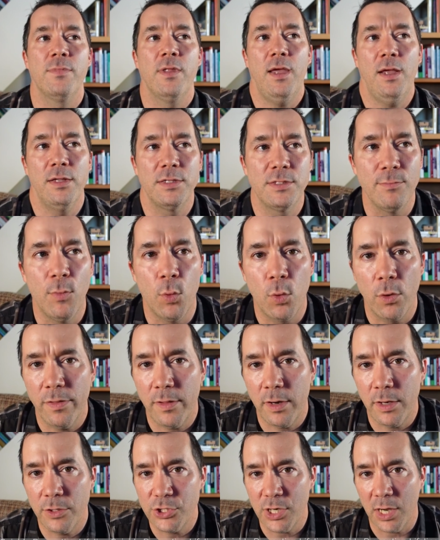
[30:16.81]
It's more
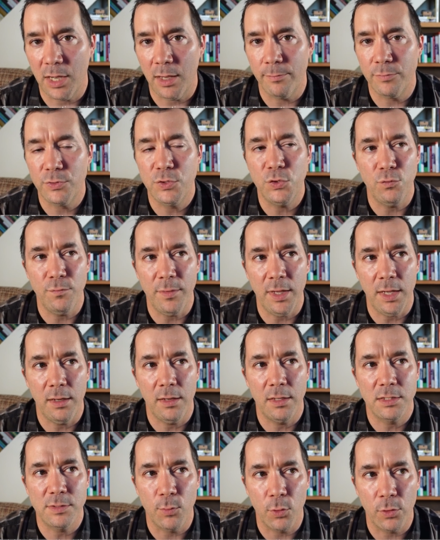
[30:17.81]
than a job to me.
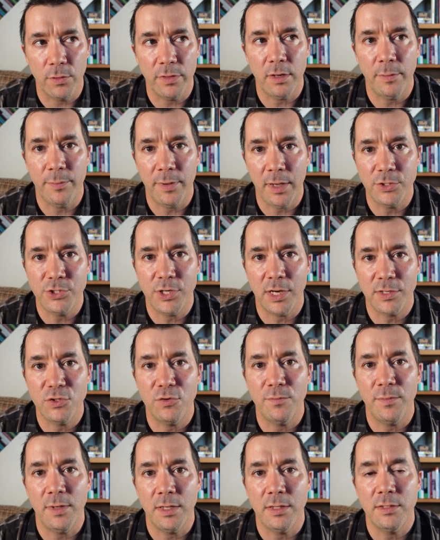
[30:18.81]
It's more than a paycheck
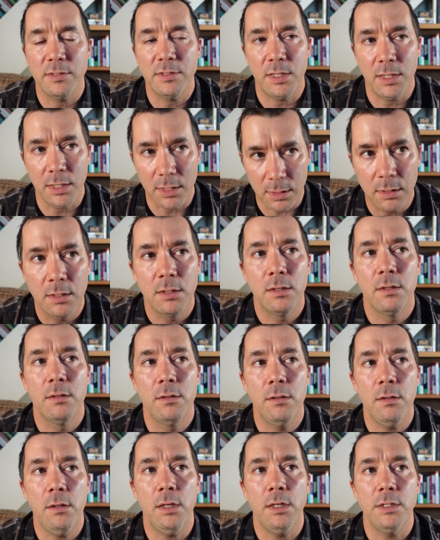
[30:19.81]
to me. It's like,
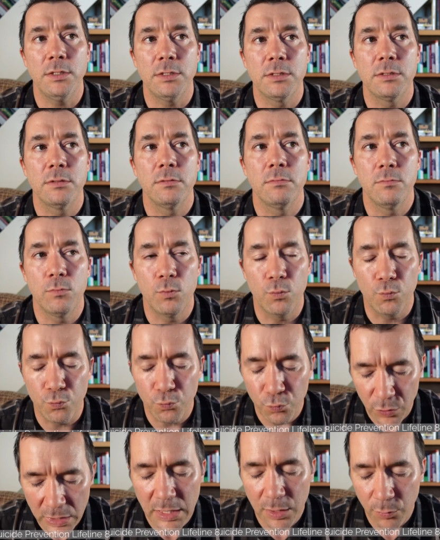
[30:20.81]
it is
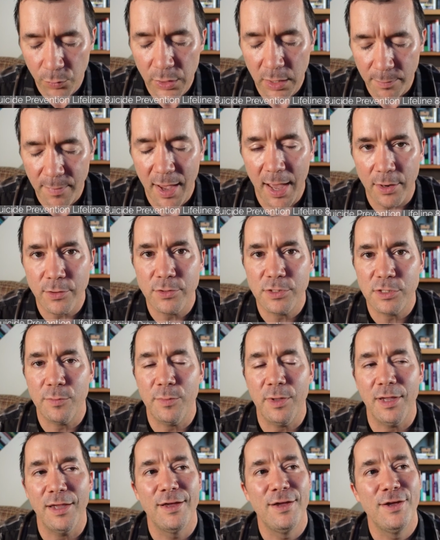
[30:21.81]
really, really matters to
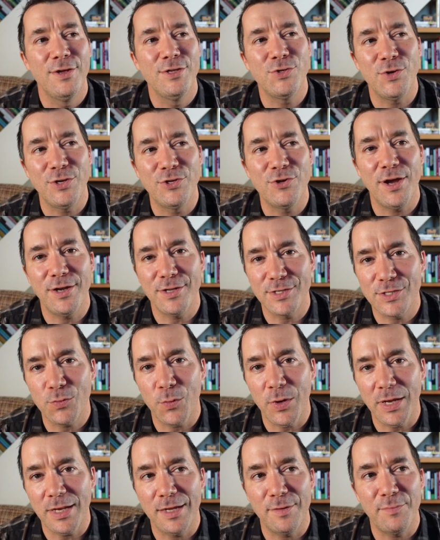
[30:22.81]
me. So he tried to
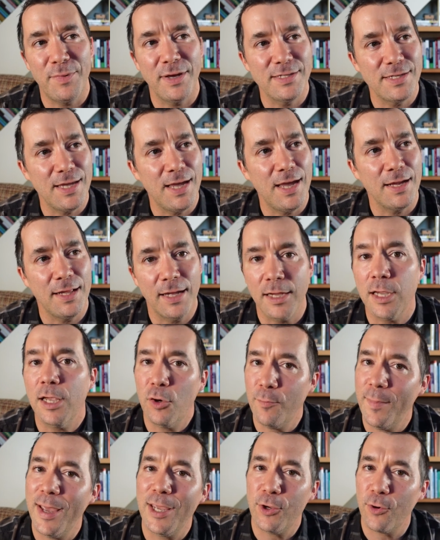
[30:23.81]
sweeten it by saying, like,
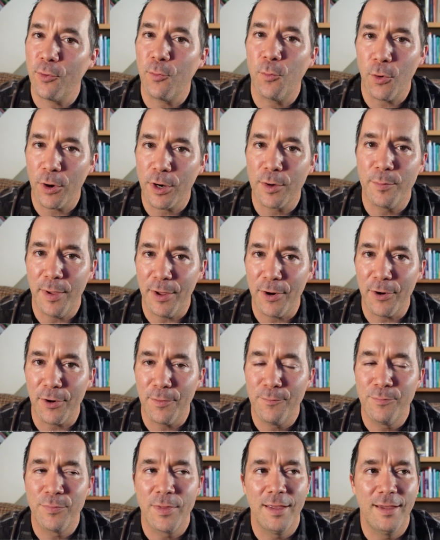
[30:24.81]
it'll make your work
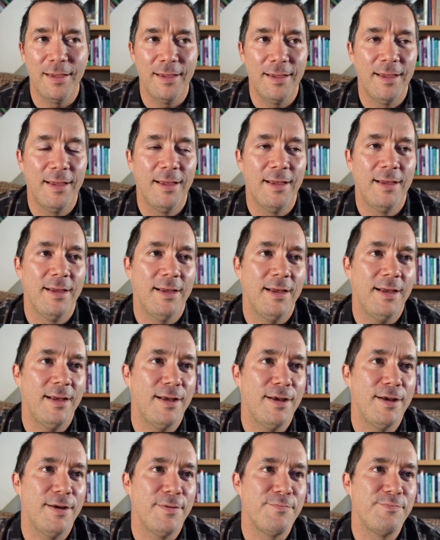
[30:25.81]
better.
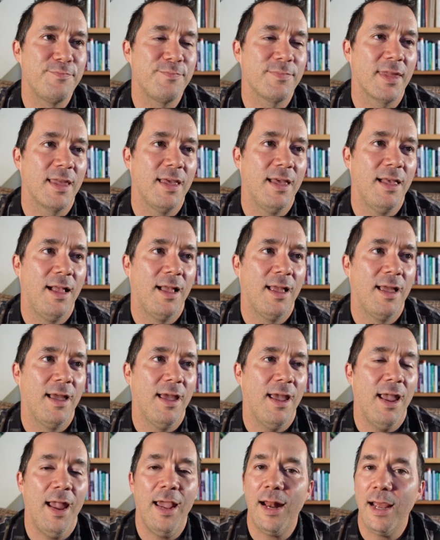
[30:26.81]
And
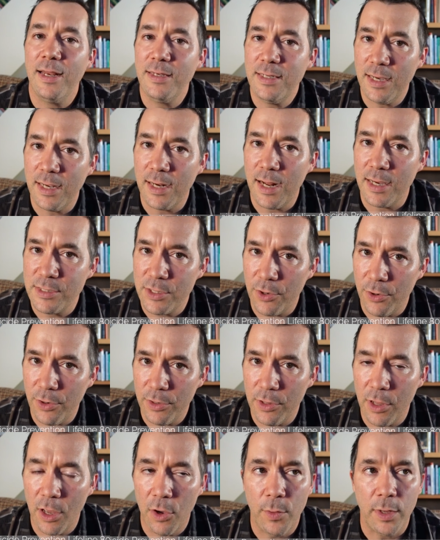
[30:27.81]
I did. I
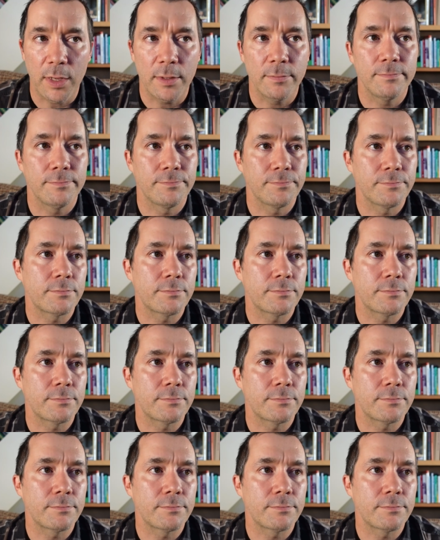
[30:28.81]
started going.